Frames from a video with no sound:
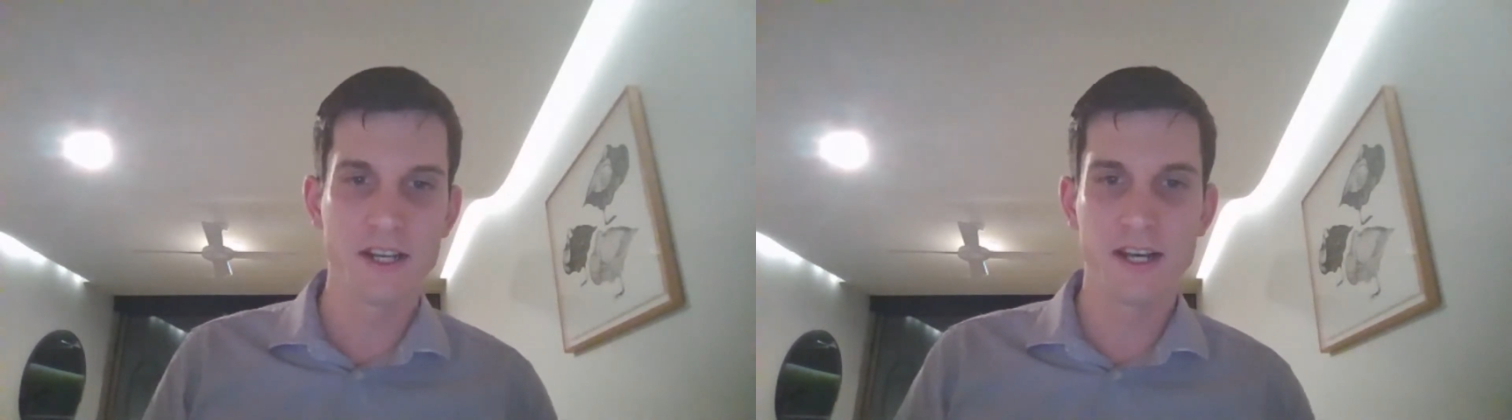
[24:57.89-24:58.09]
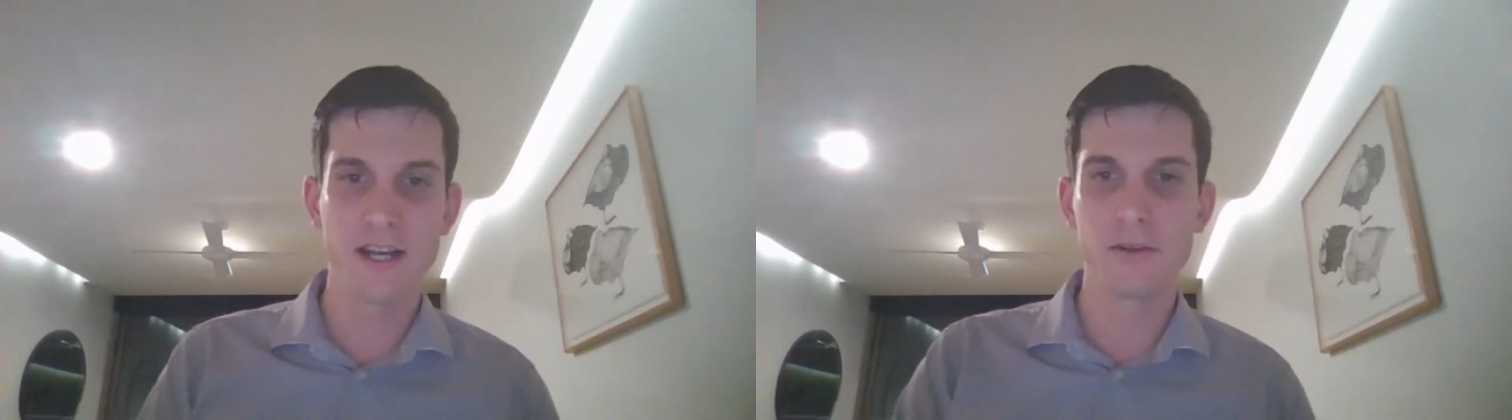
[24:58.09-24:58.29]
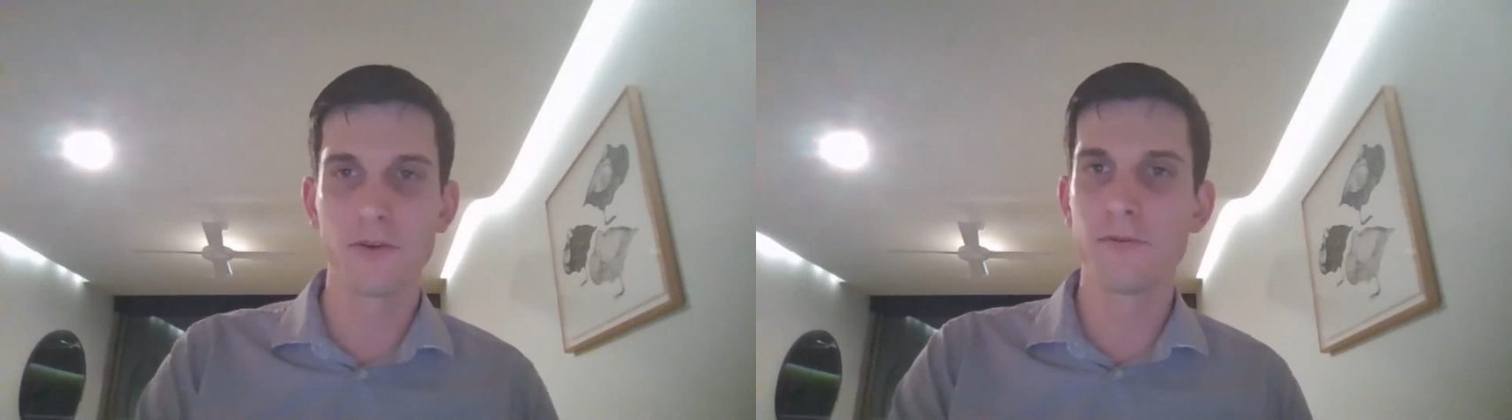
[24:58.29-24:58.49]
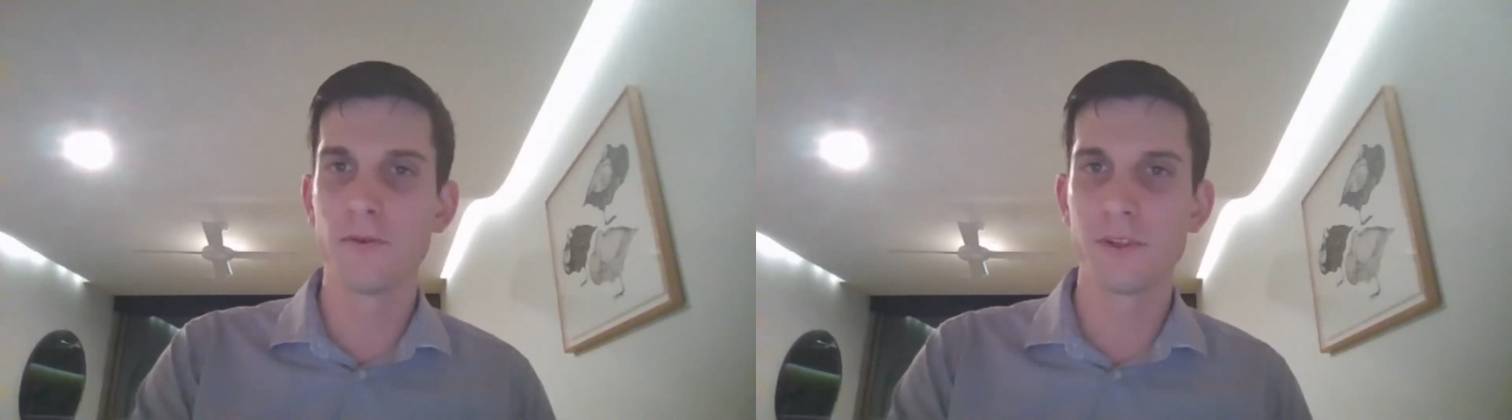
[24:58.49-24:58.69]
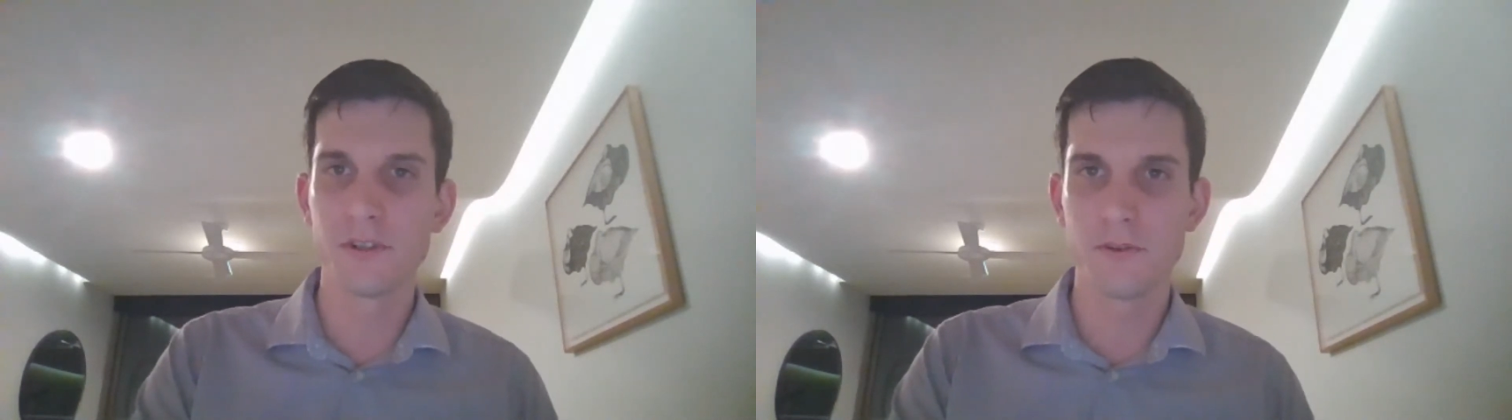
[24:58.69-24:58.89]
and look
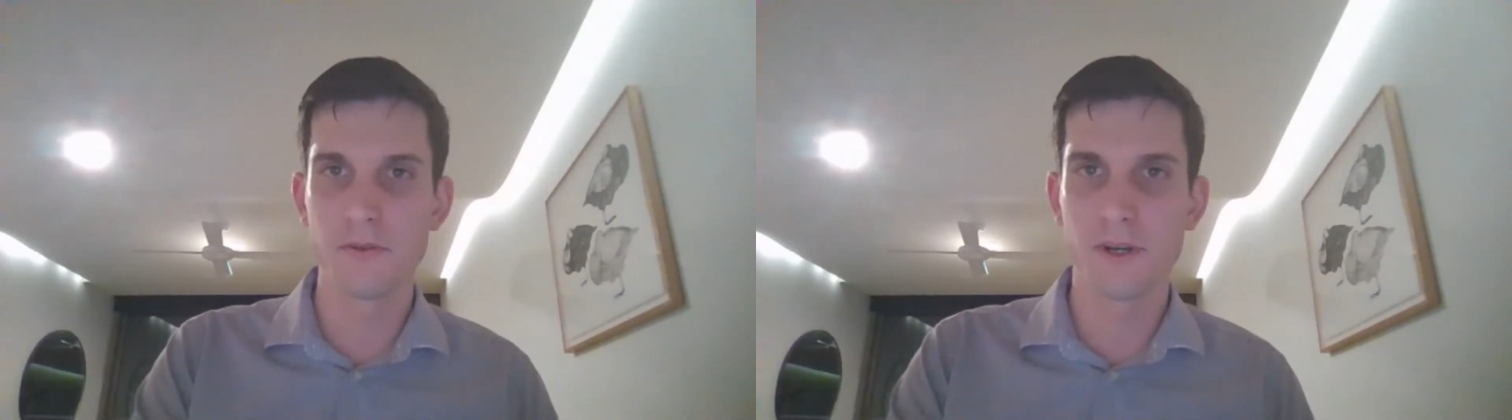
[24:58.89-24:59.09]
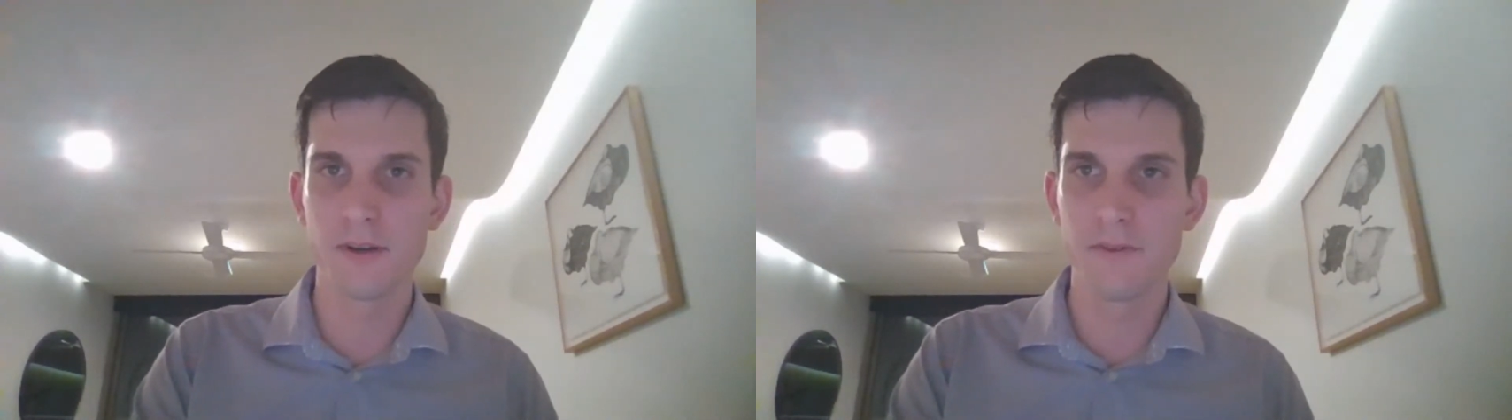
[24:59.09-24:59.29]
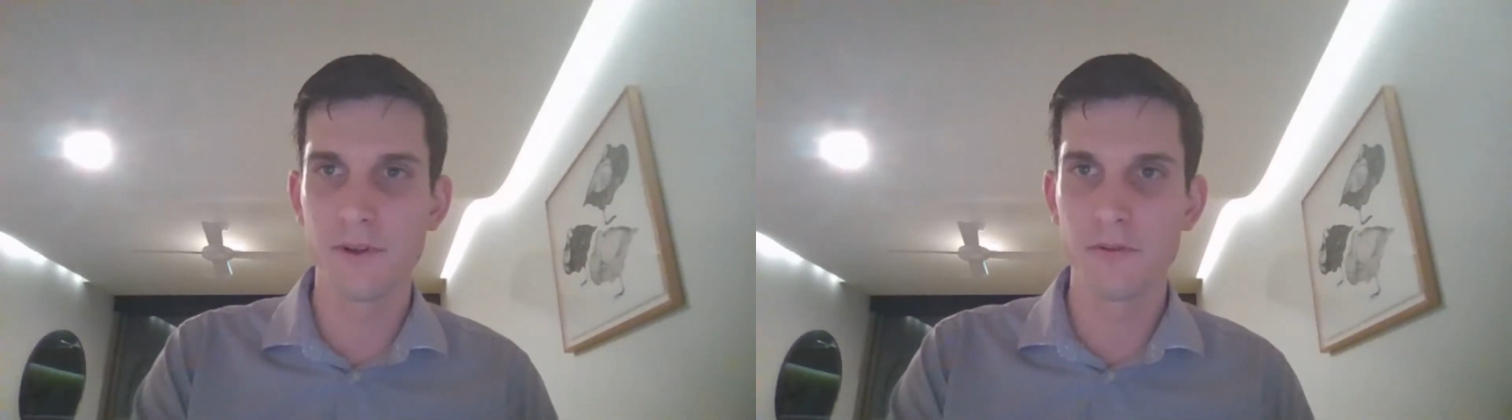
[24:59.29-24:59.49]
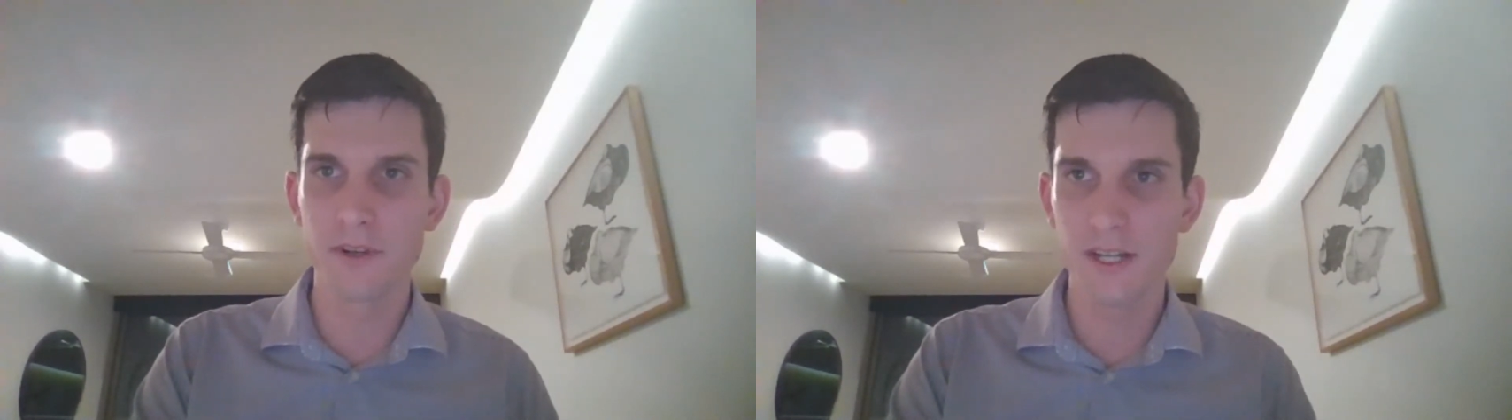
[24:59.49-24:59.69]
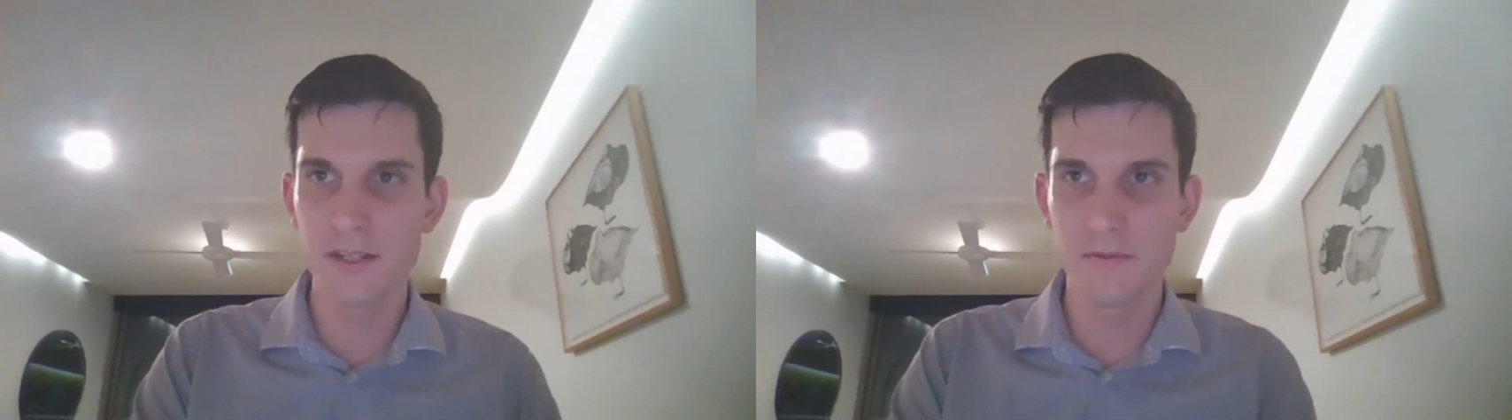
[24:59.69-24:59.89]
forward to further
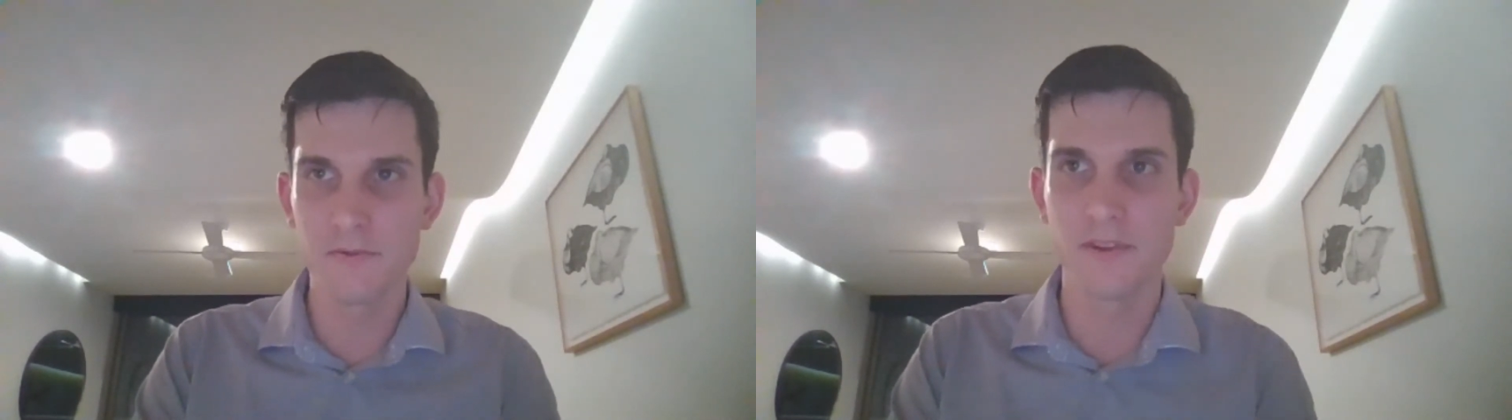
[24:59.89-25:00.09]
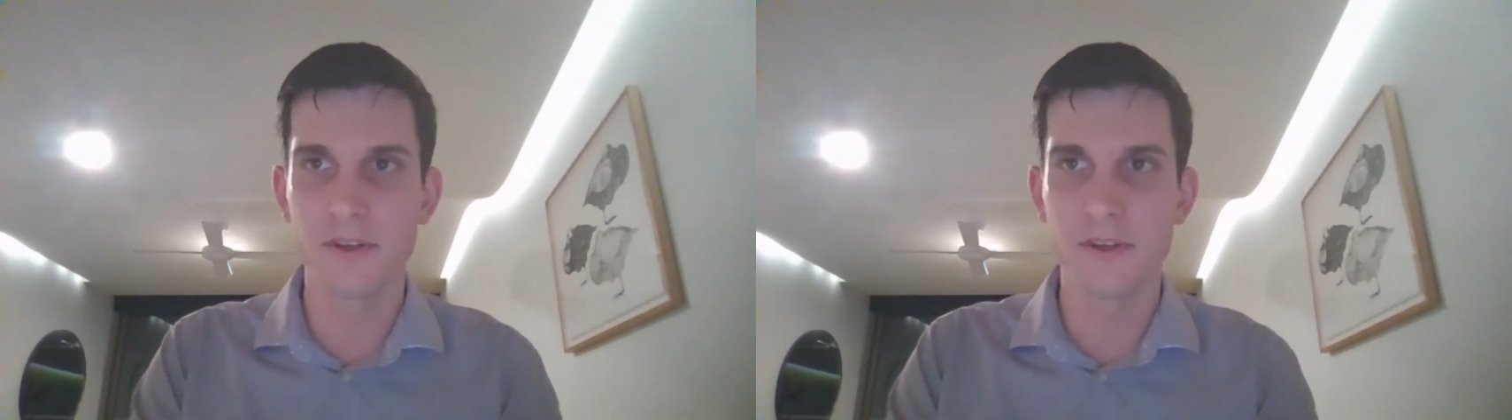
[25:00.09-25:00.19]
engagement with